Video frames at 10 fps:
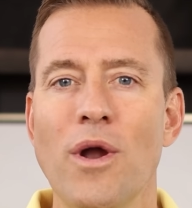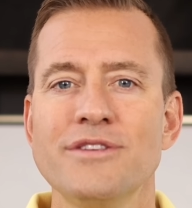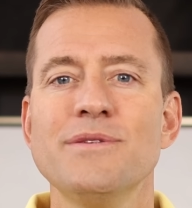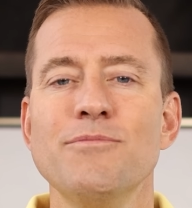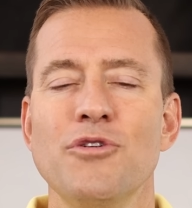What
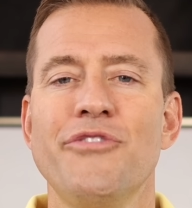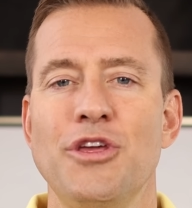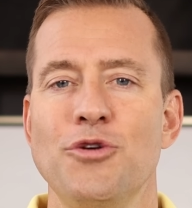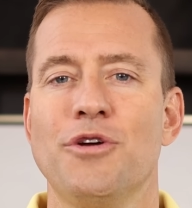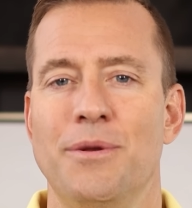is a move
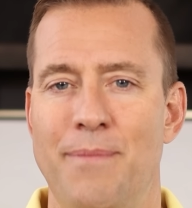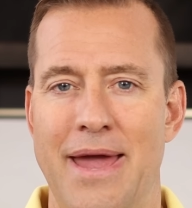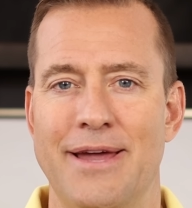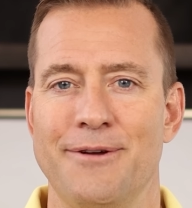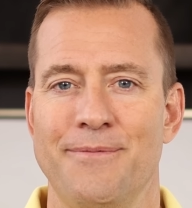that you could
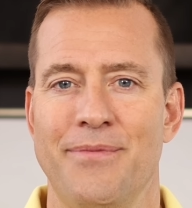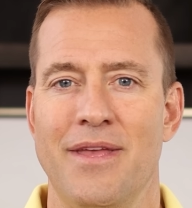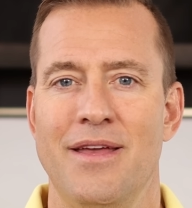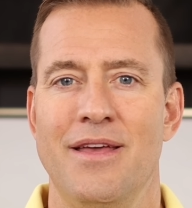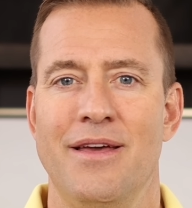make
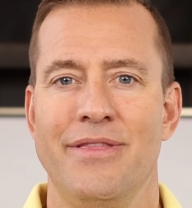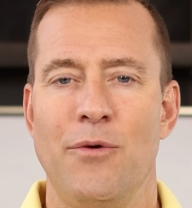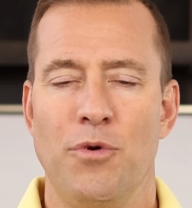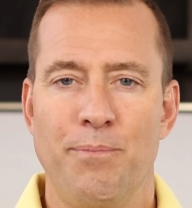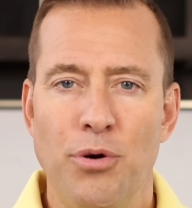
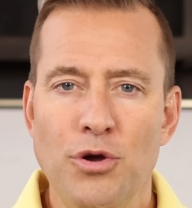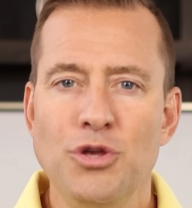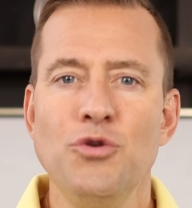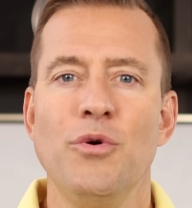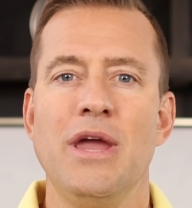that would put
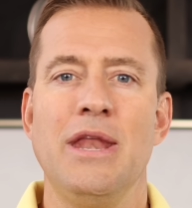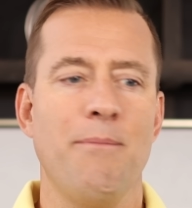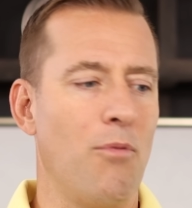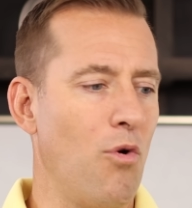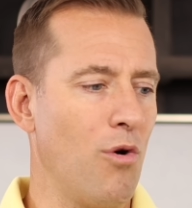you in a
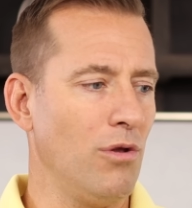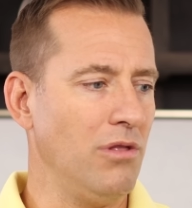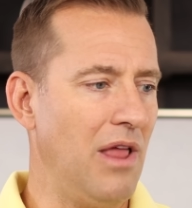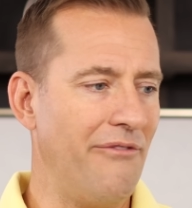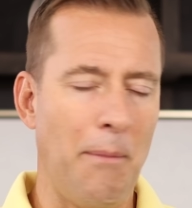more
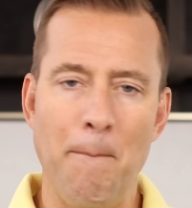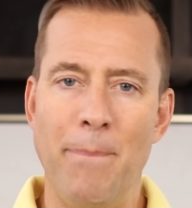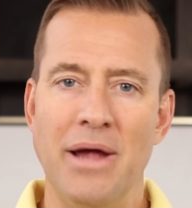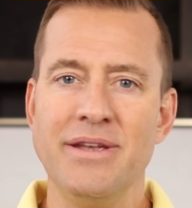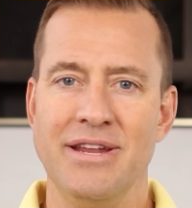love
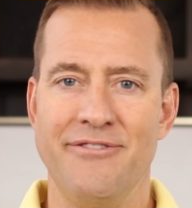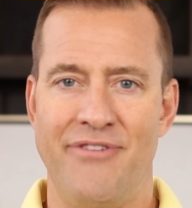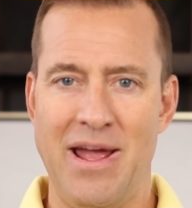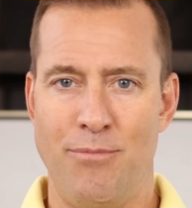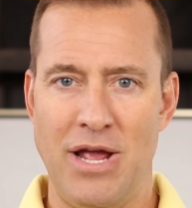abundant
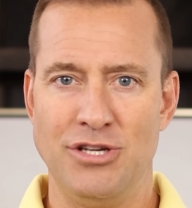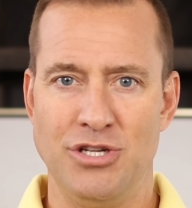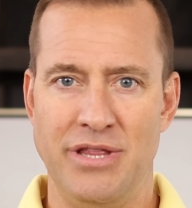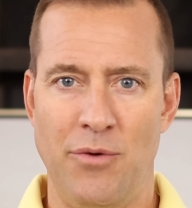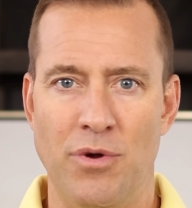
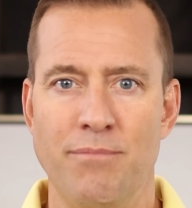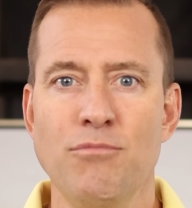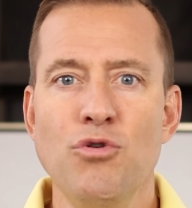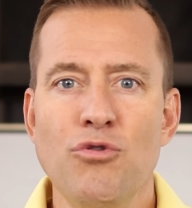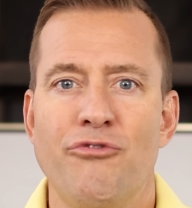vibration that would
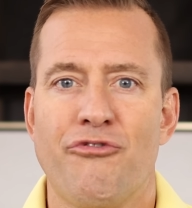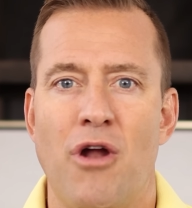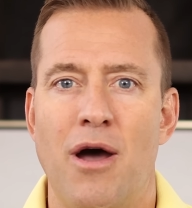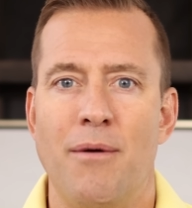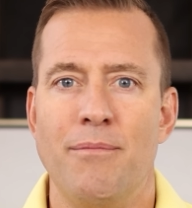move
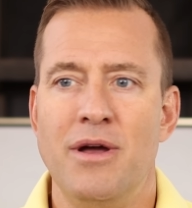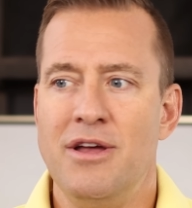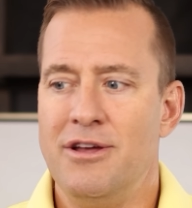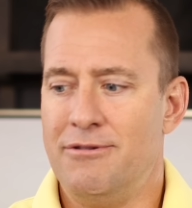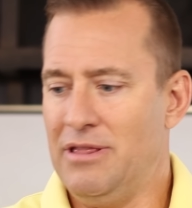from
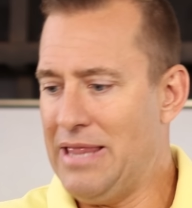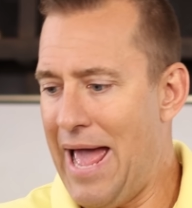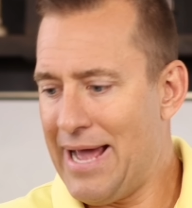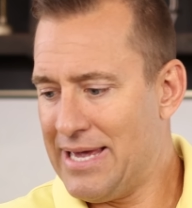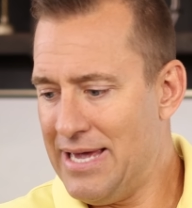
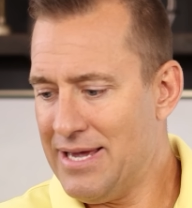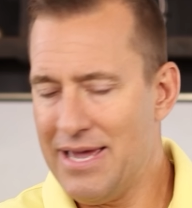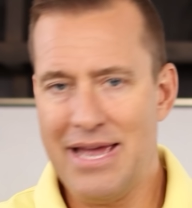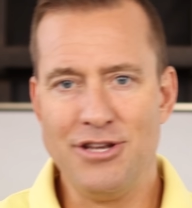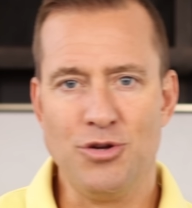
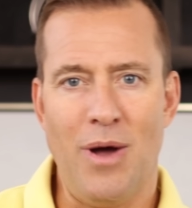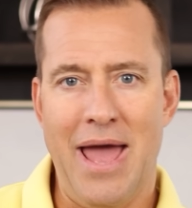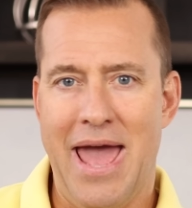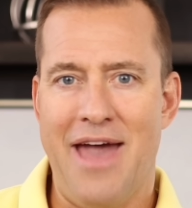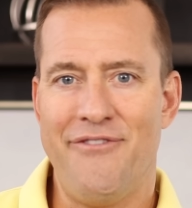lacking into a
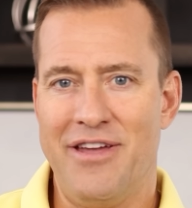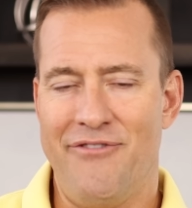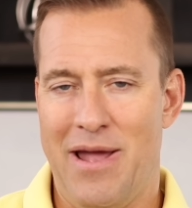having